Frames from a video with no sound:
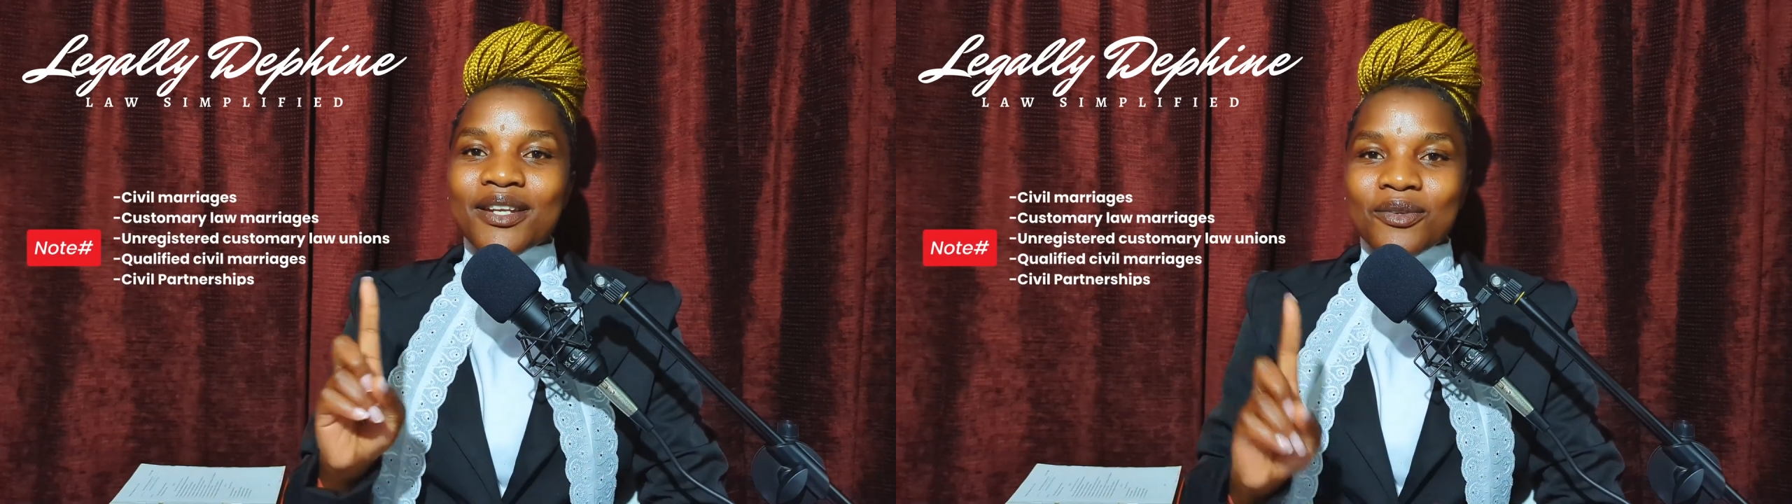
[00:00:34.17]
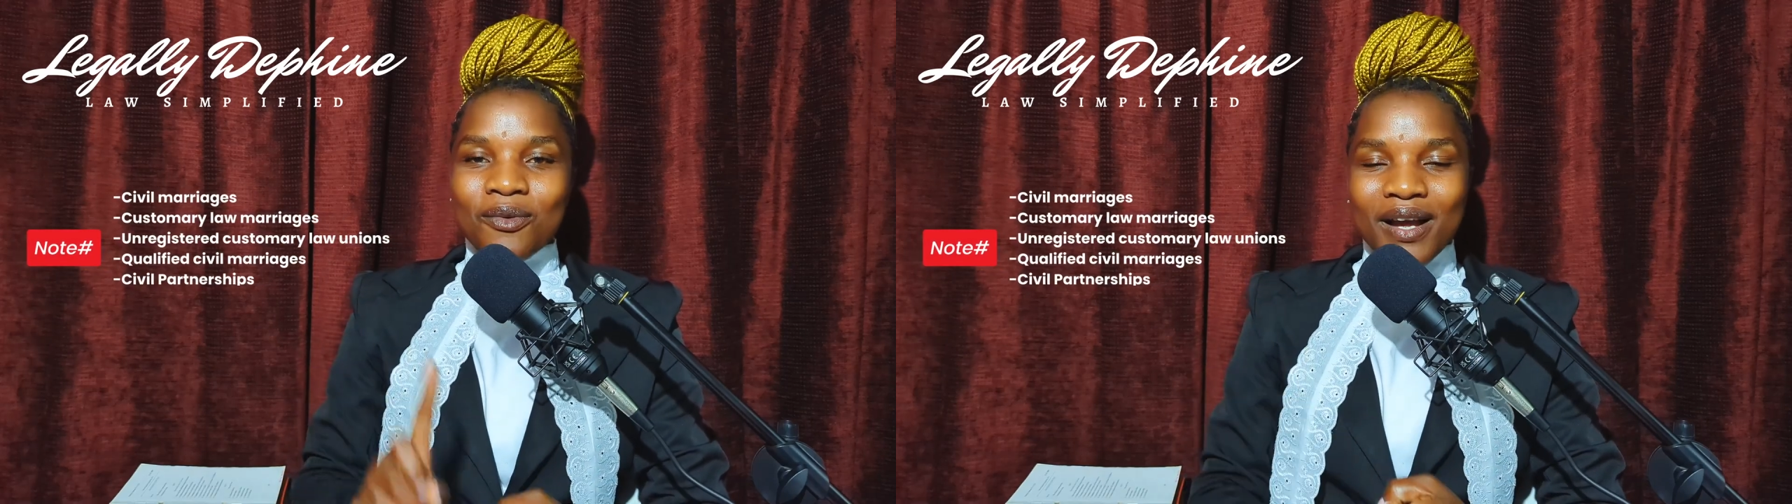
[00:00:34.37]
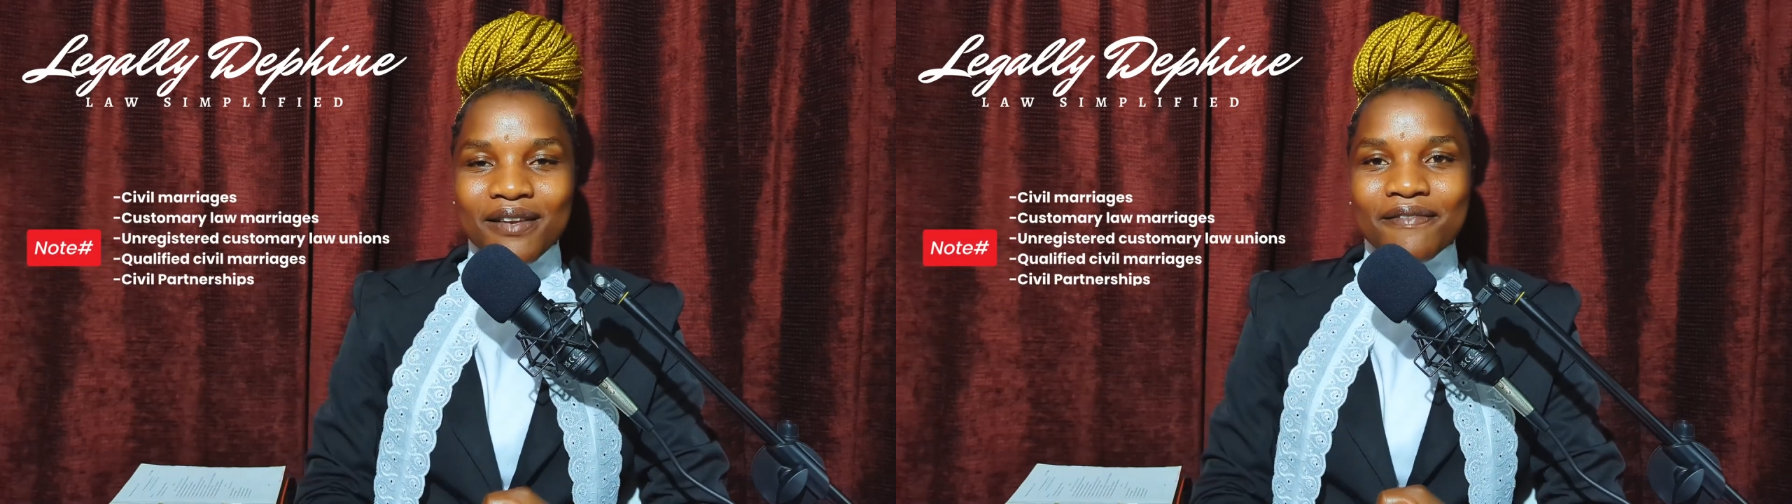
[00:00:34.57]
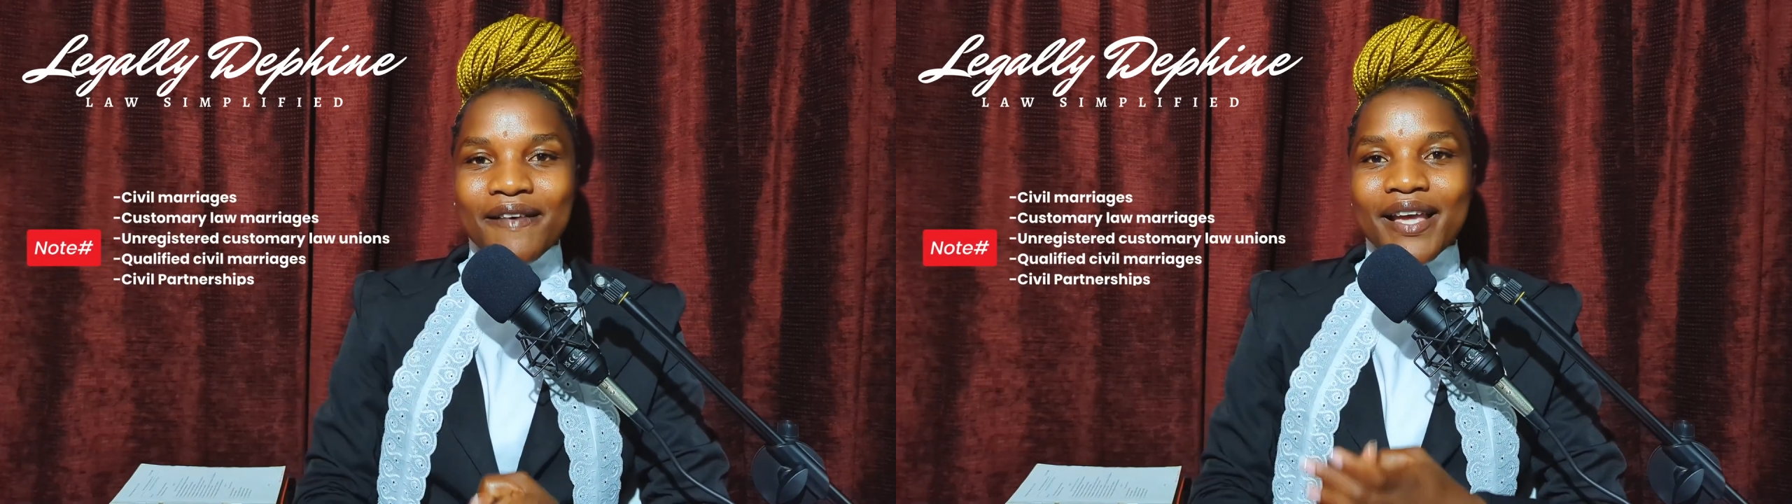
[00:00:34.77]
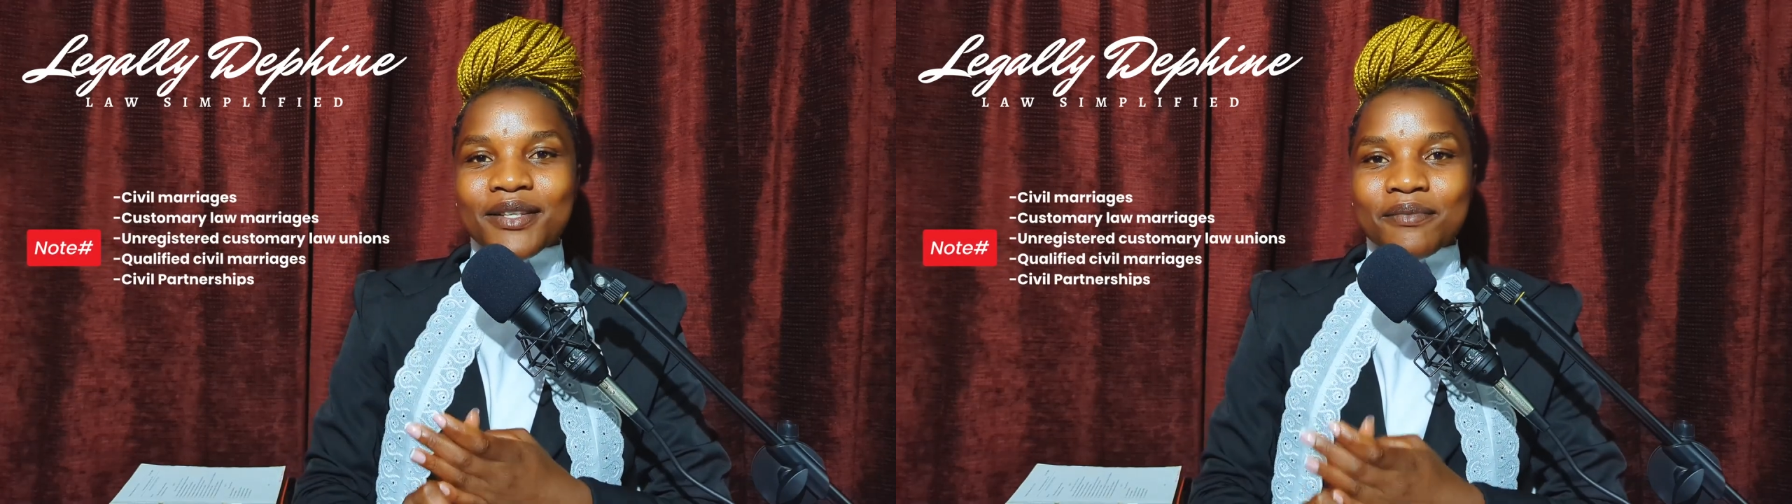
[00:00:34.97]
and
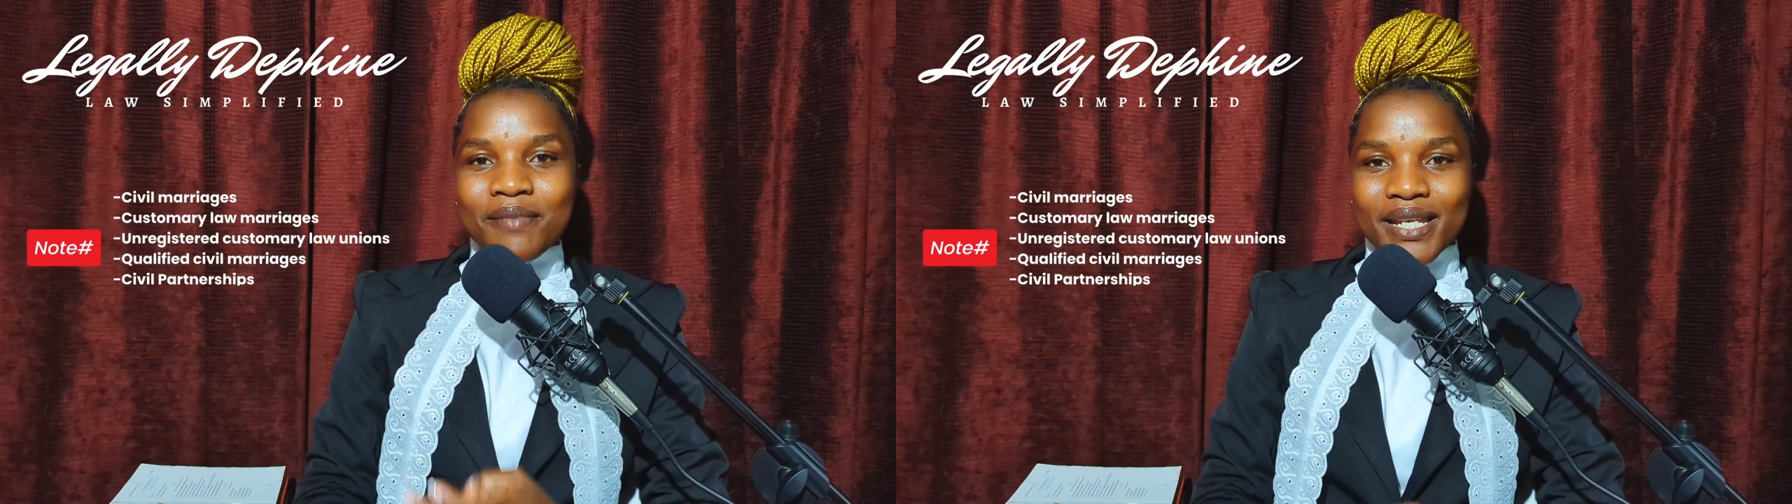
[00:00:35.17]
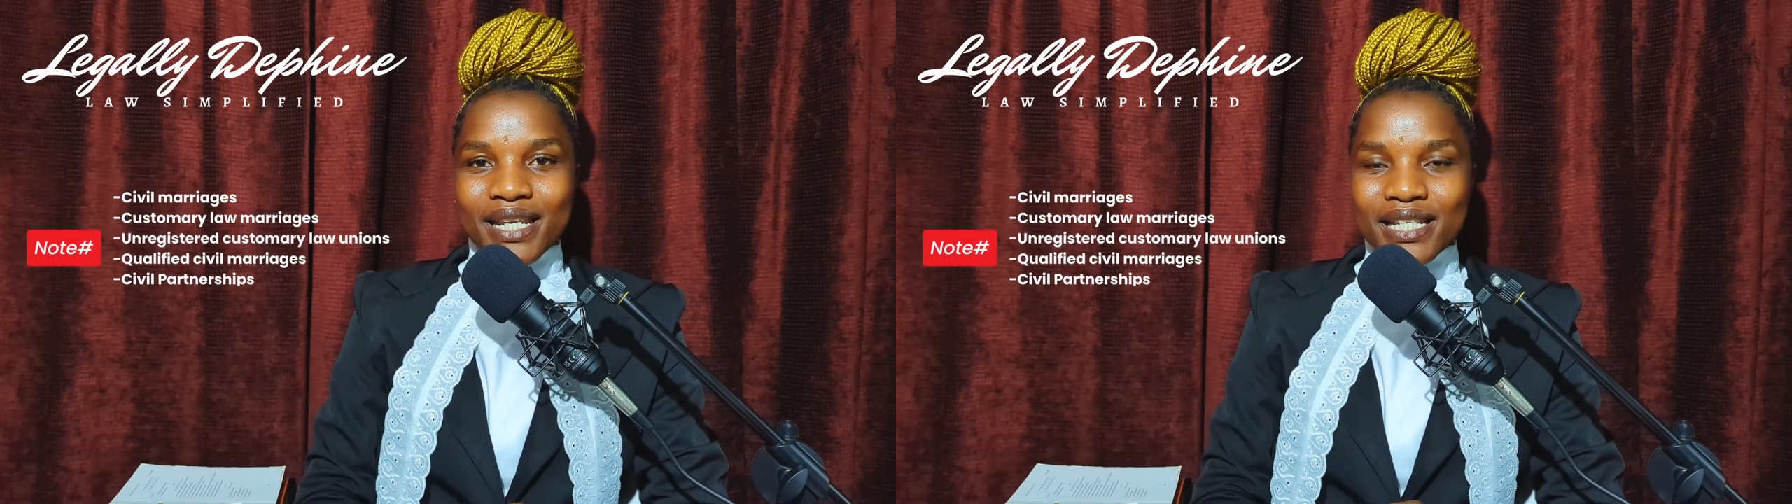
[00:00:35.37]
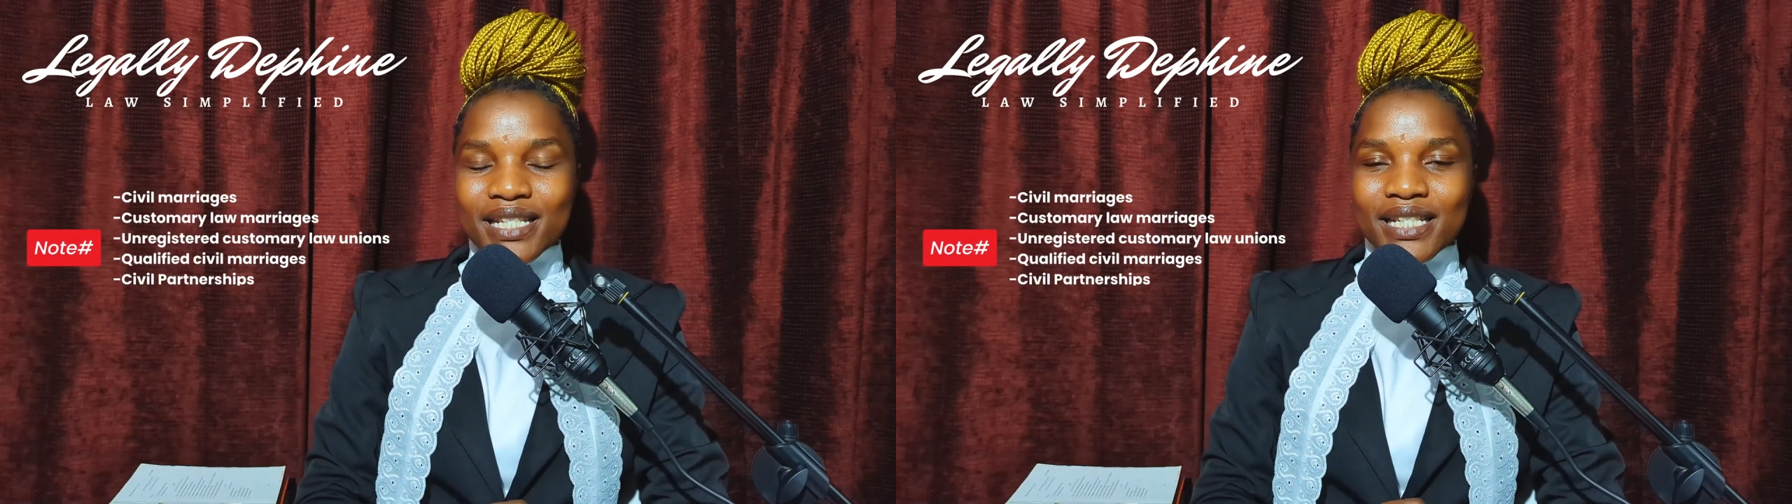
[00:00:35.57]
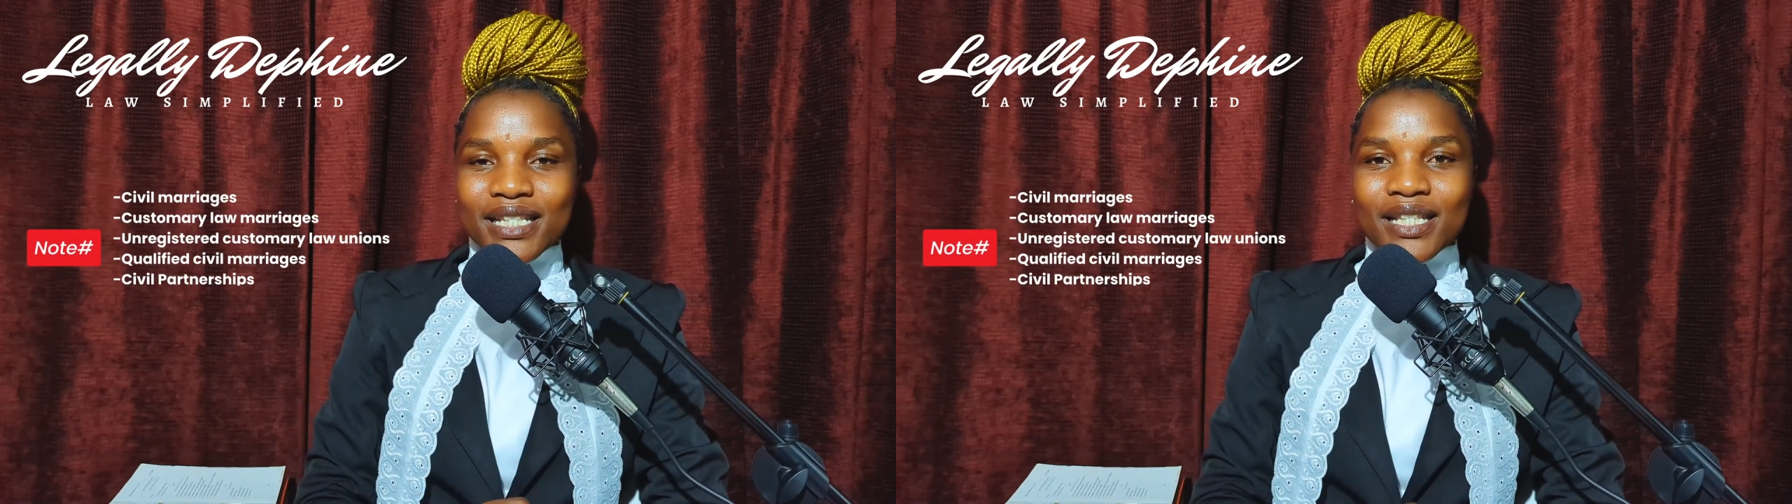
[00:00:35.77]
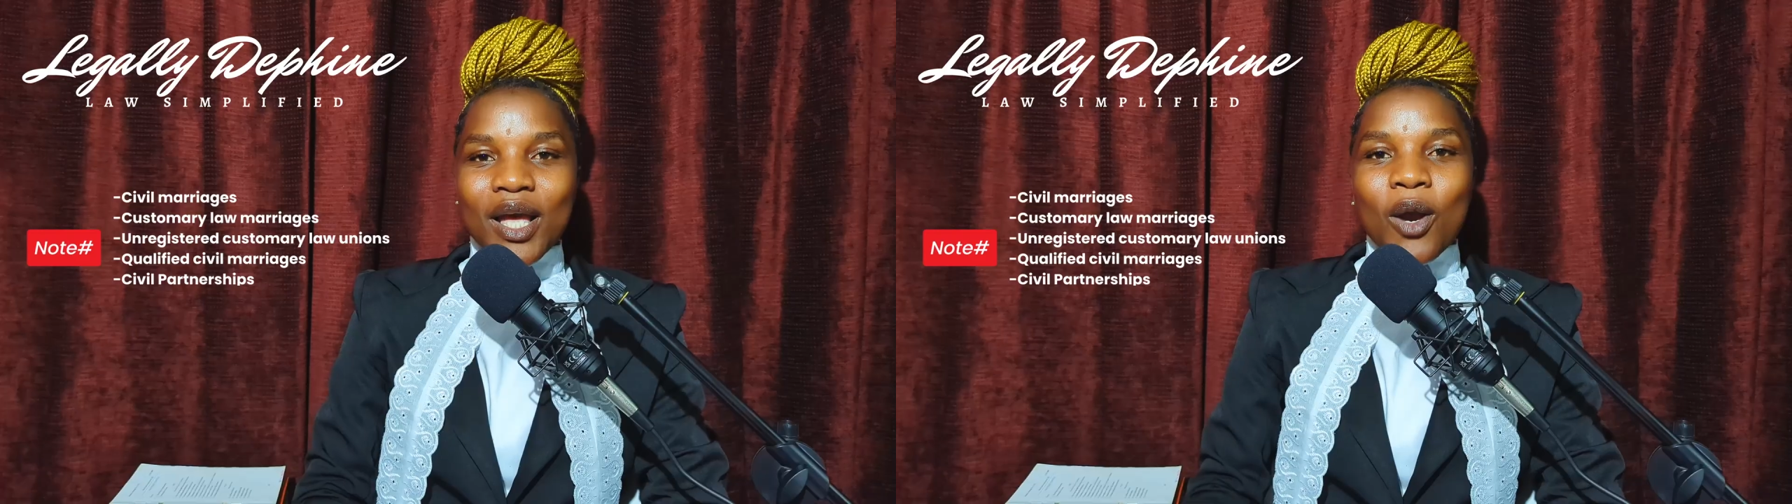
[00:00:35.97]
qualified
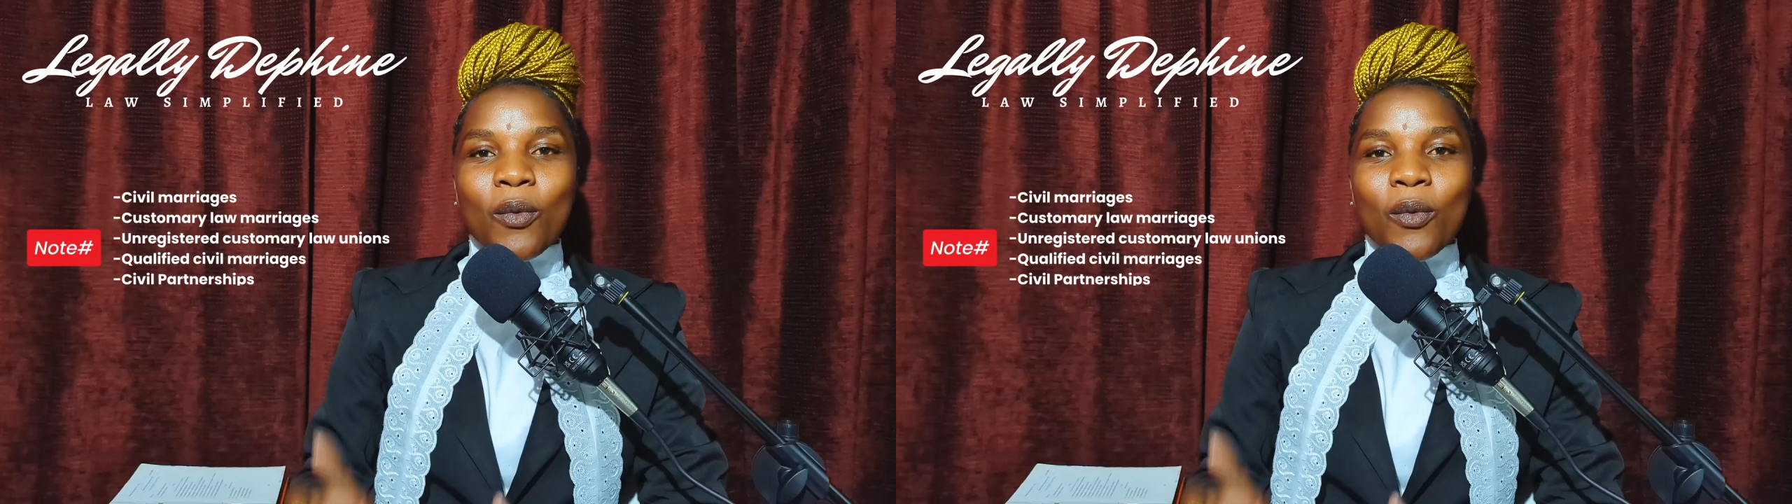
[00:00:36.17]
marriages.